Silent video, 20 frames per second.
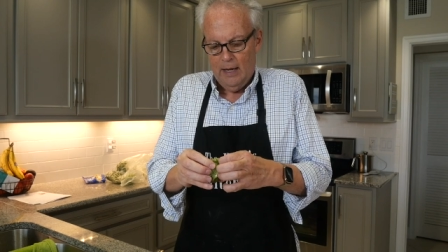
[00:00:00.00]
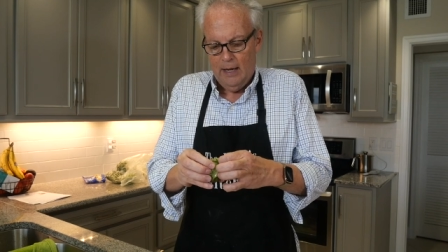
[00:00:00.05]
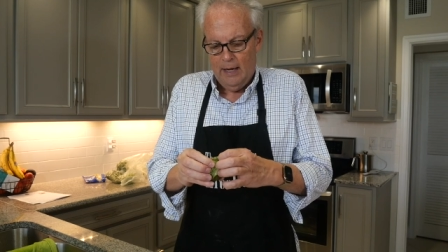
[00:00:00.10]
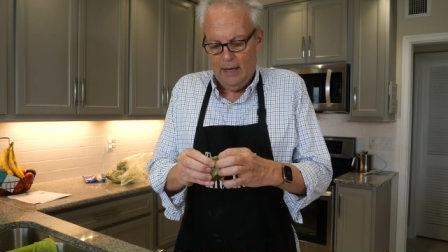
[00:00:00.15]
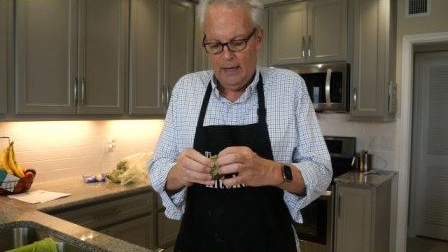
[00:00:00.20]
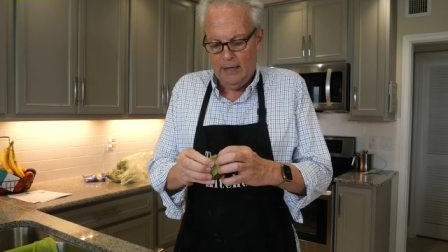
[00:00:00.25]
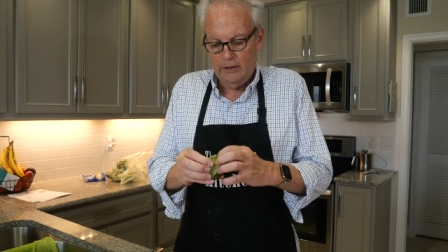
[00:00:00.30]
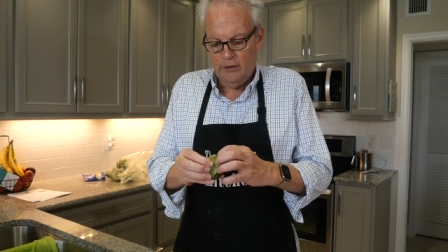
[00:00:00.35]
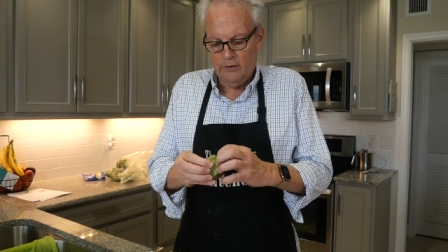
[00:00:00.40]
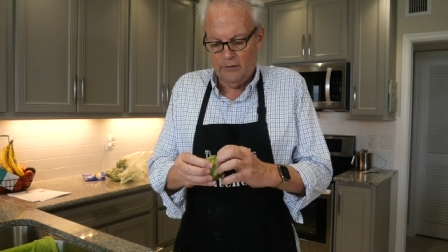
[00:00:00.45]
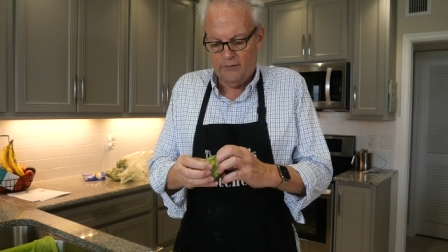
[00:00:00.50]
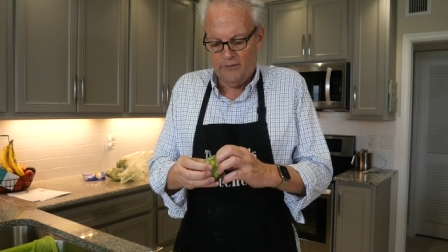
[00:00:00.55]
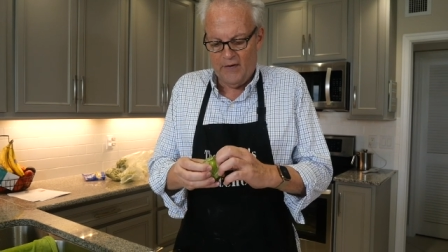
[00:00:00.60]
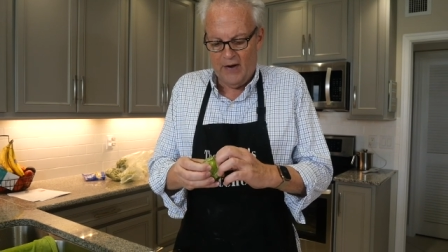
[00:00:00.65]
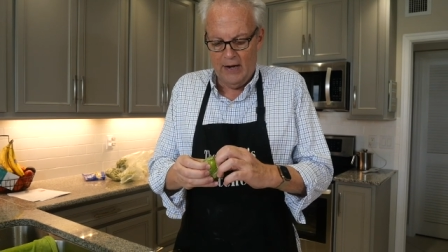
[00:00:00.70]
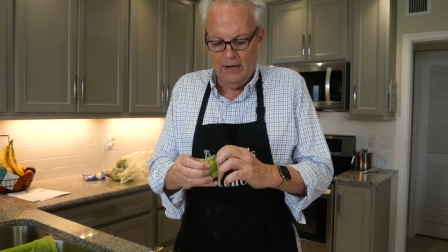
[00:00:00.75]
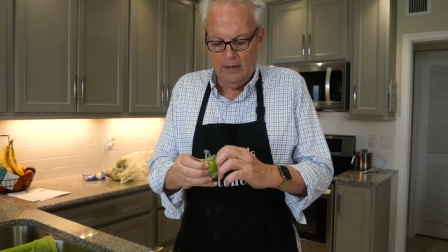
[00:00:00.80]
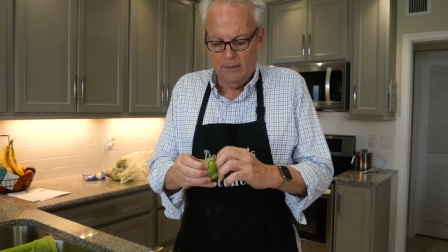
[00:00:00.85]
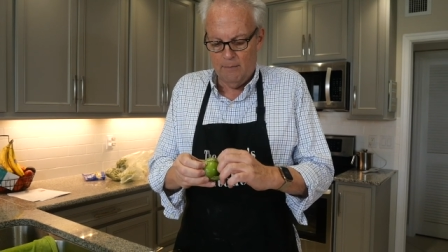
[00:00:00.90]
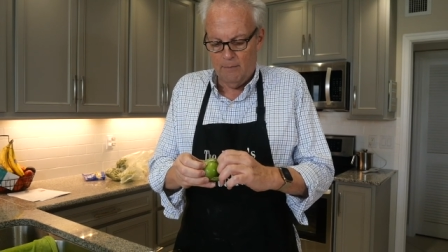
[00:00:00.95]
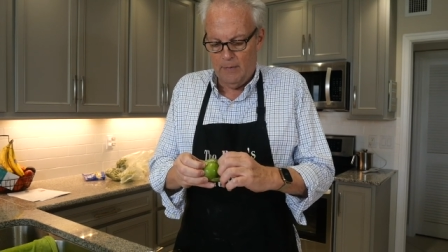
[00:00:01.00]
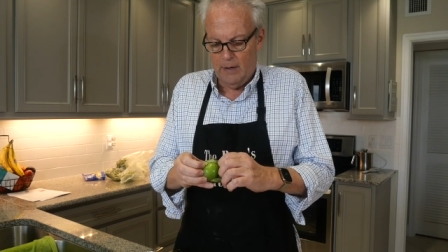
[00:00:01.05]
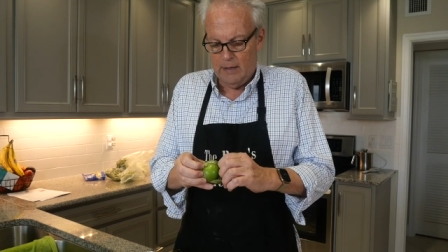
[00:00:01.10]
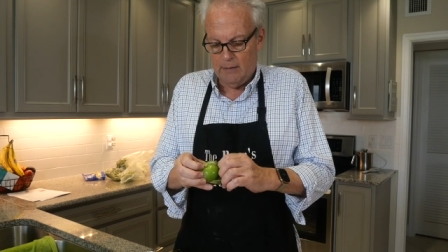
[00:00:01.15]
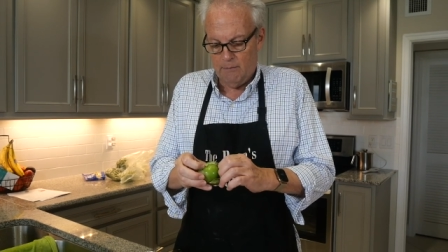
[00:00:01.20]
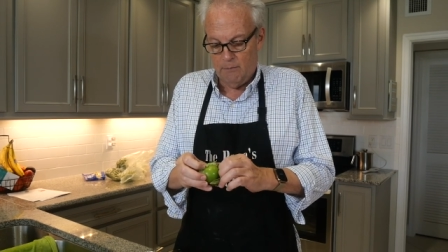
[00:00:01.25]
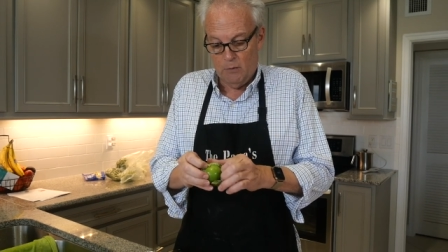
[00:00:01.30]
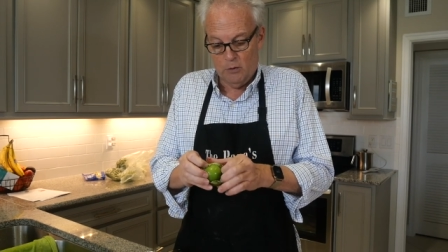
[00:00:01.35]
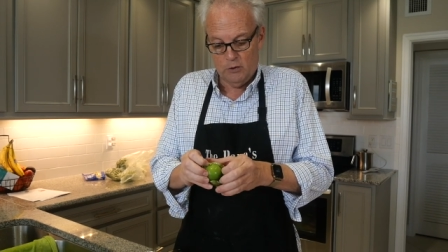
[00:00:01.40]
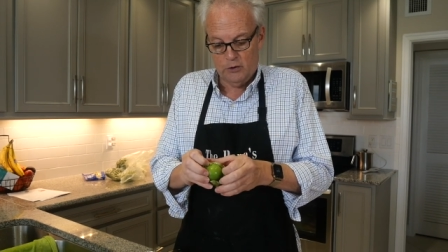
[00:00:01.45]
And you'll find them
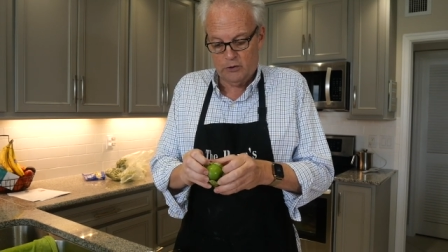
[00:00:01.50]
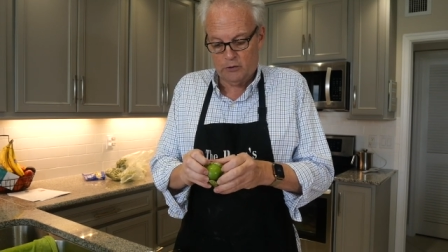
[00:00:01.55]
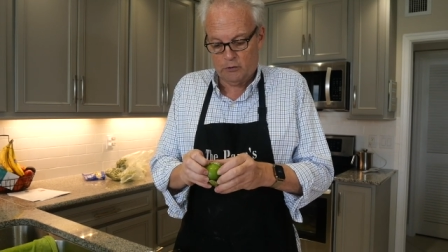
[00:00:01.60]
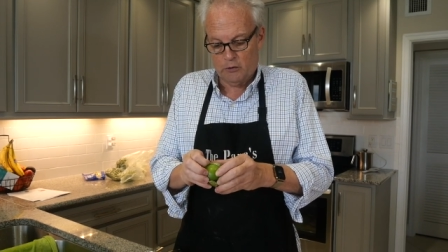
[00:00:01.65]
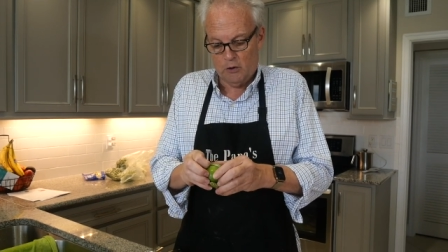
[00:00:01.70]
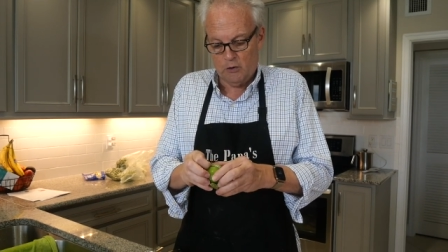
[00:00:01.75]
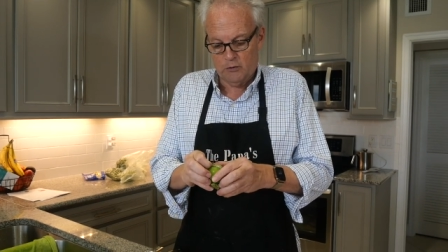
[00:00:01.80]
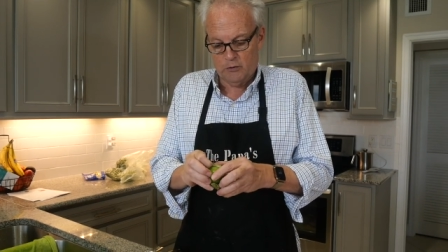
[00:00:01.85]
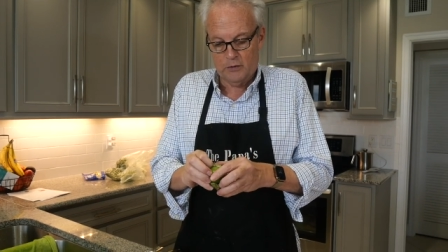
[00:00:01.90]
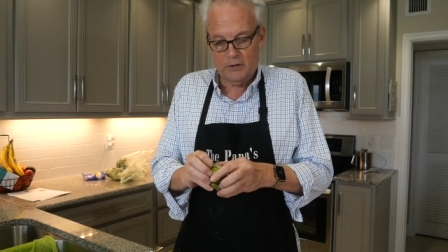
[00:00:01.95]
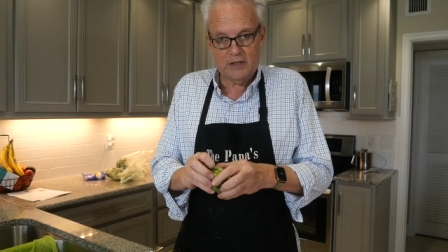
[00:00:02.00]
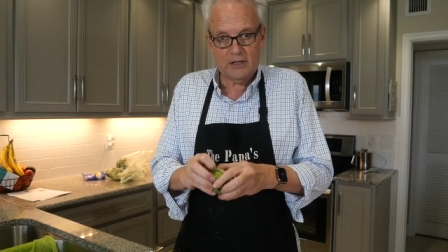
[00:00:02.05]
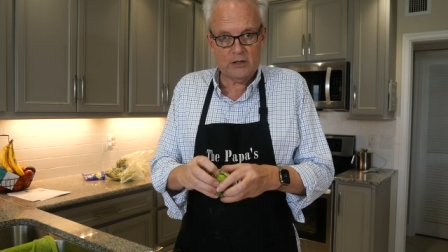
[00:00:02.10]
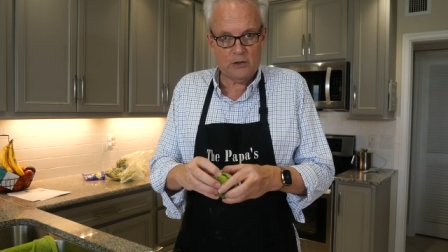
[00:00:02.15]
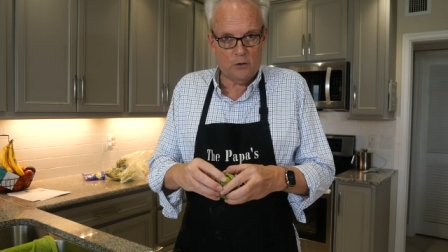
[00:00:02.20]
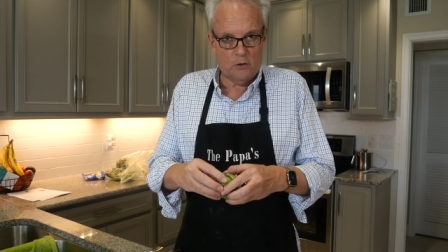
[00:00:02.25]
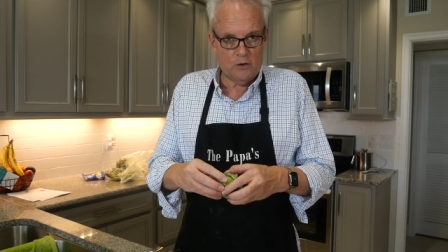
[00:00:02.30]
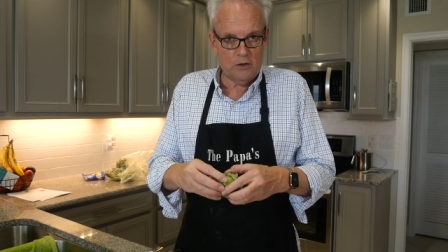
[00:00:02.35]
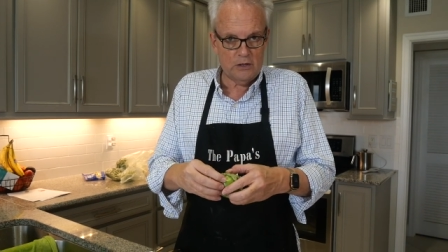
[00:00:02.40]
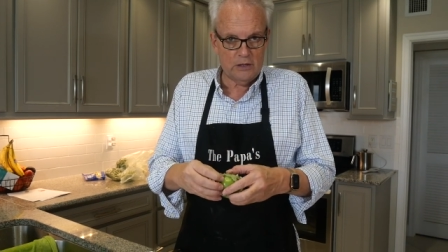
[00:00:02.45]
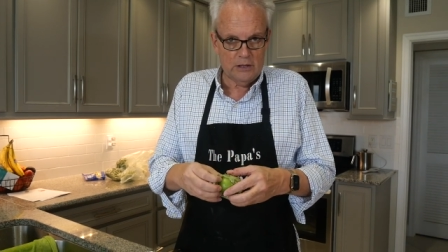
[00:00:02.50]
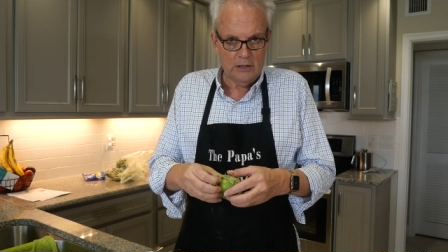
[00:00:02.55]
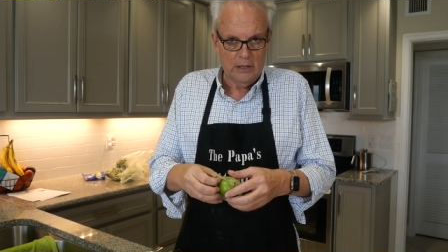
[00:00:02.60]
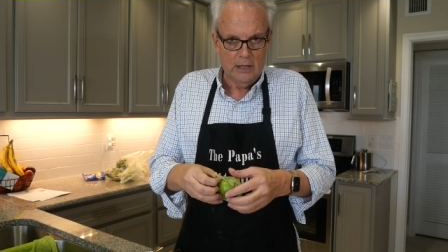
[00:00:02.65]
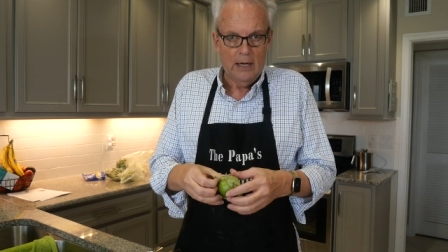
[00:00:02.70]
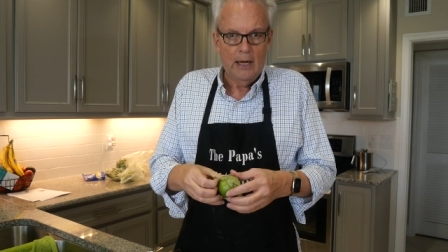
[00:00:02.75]
at most grocery stores.